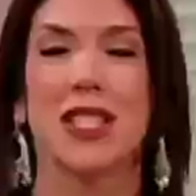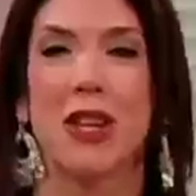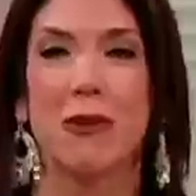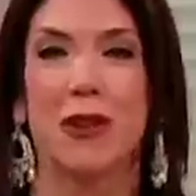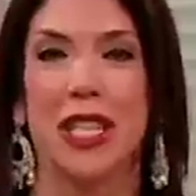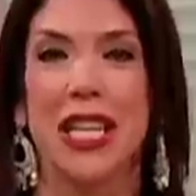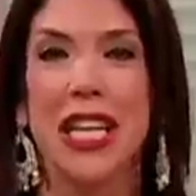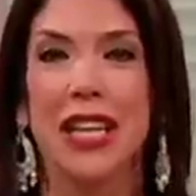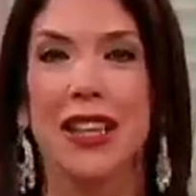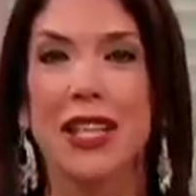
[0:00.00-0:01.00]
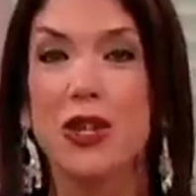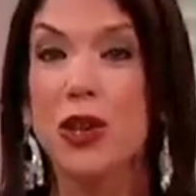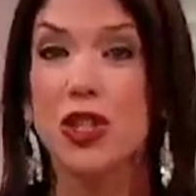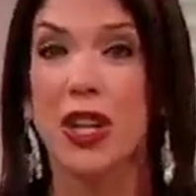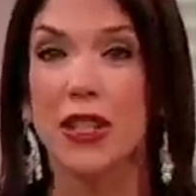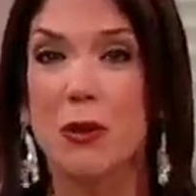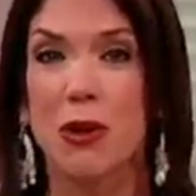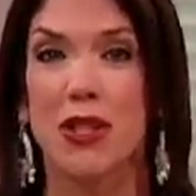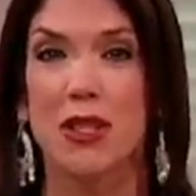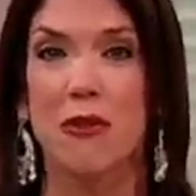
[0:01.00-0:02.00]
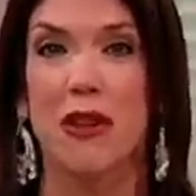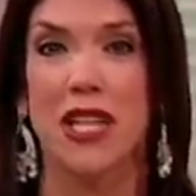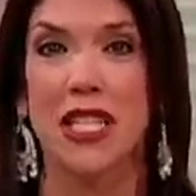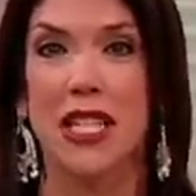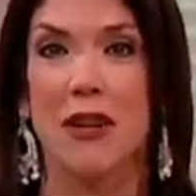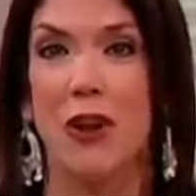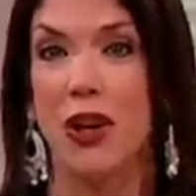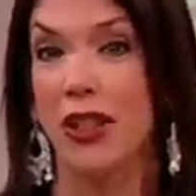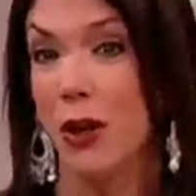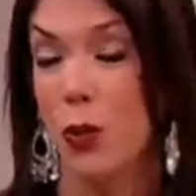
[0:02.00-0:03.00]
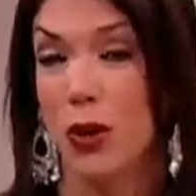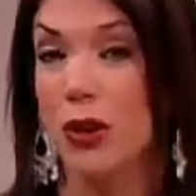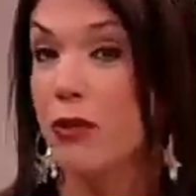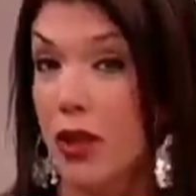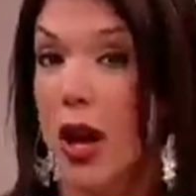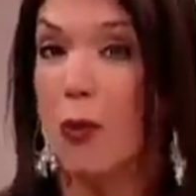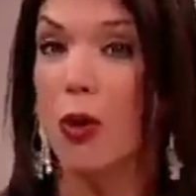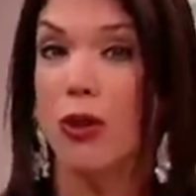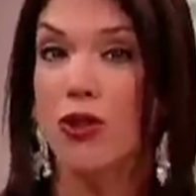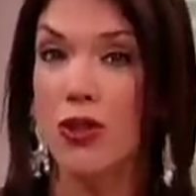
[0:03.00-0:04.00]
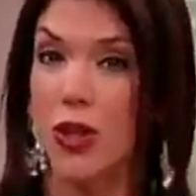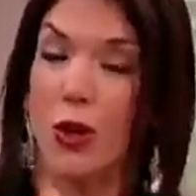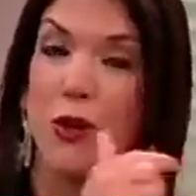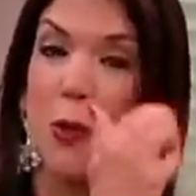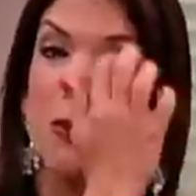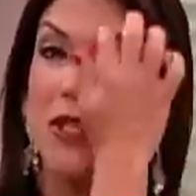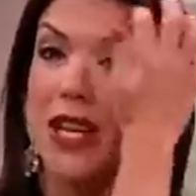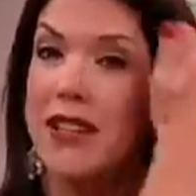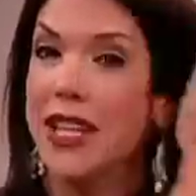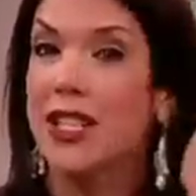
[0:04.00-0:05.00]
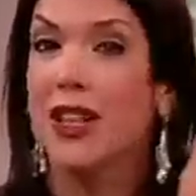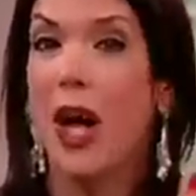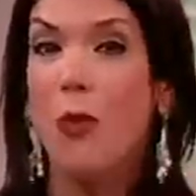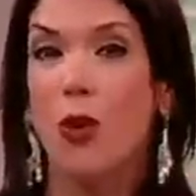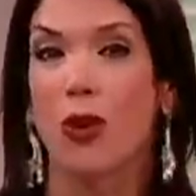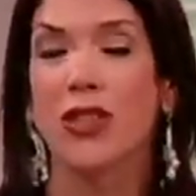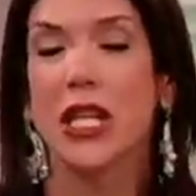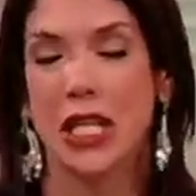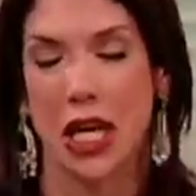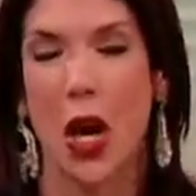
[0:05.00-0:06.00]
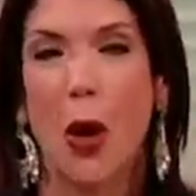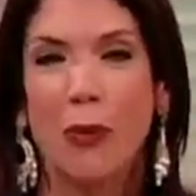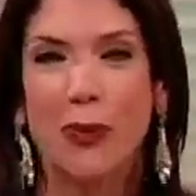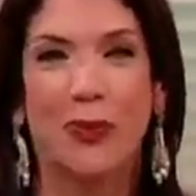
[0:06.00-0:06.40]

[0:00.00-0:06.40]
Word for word: like a lot of fun. Let your child experience the fun and safe online world of Glob World. Just go to the website, and that's globworld.com.